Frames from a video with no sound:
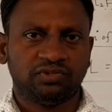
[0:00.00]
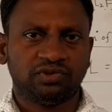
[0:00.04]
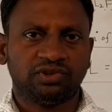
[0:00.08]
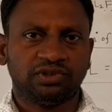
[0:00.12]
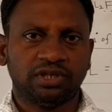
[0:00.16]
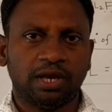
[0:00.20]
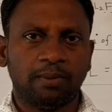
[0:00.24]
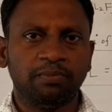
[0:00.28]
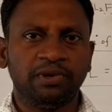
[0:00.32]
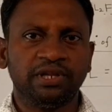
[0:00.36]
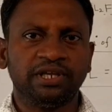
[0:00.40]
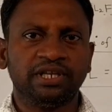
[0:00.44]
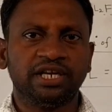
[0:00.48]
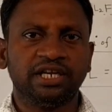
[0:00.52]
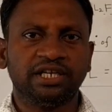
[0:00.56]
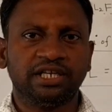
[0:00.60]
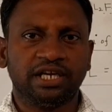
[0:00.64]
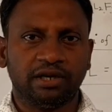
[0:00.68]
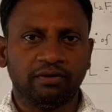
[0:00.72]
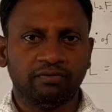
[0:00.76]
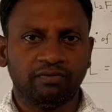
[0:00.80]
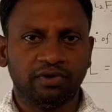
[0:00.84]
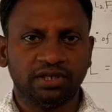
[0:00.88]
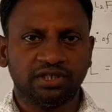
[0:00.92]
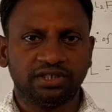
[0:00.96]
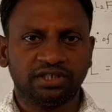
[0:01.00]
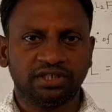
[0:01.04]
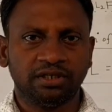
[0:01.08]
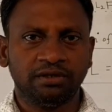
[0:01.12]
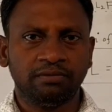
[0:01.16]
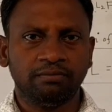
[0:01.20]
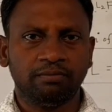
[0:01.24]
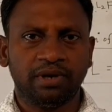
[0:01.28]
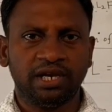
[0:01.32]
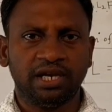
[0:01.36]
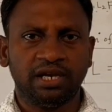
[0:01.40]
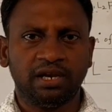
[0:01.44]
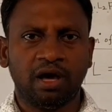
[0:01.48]
sampling rate
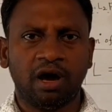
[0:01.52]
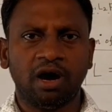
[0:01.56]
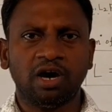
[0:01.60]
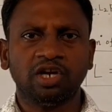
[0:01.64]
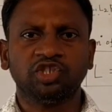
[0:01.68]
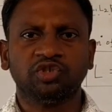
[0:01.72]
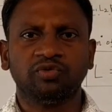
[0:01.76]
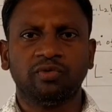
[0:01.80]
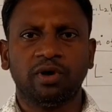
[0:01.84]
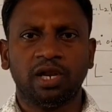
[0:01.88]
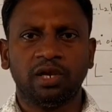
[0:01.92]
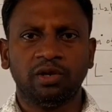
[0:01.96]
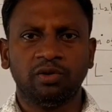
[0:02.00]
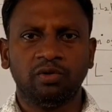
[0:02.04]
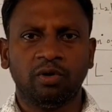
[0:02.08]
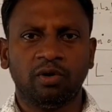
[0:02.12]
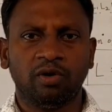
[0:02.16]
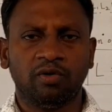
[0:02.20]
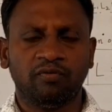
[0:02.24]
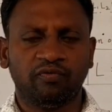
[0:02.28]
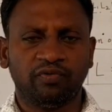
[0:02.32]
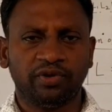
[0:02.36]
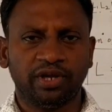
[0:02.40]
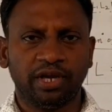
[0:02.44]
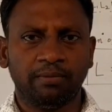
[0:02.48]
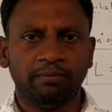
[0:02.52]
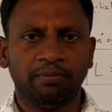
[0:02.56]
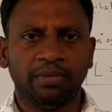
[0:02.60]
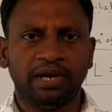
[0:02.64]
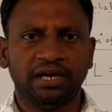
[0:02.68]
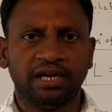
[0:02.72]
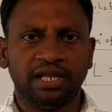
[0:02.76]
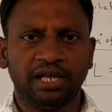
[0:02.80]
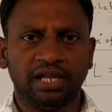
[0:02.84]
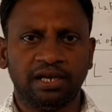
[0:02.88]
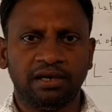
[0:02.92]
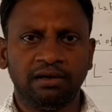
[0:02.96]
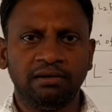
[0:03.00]
conversion by large value of M
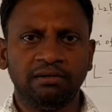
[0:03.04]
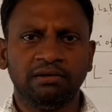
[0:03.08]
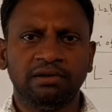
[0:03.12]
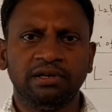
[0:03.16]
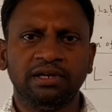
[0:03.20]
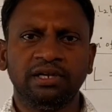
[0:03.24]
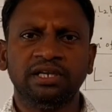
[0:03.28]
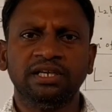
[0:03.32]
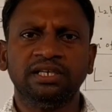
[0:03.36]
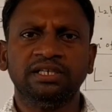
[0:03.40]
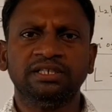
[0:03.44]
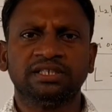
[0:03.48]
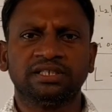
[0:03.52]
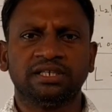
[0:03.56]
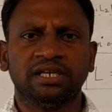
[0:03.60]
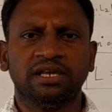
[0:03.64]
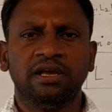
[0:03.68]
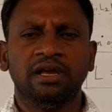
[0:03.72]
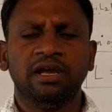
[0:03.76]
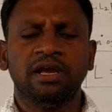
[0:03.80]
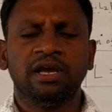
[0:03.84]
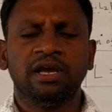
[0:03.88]
and L is